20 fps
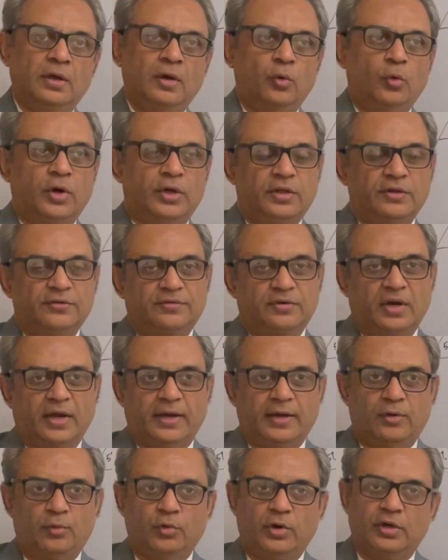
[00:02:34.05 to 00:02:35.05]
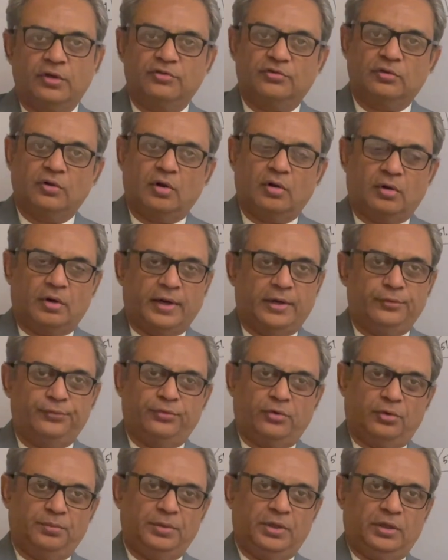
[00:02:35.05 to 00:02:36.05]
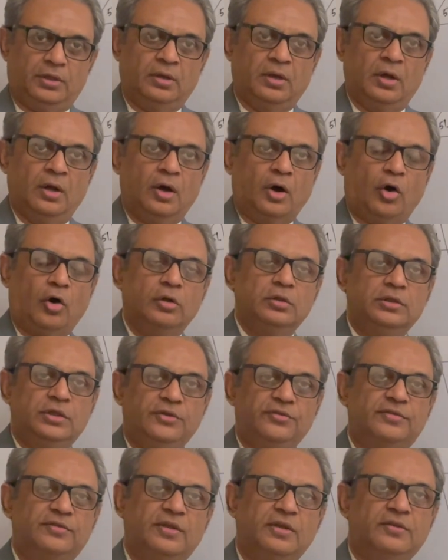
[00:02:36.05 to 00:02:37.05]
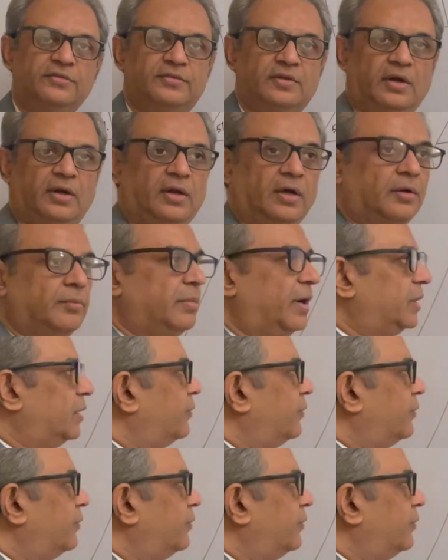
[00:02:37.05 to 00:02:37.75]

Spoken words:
what is right, what is not right for me. All these things are done by the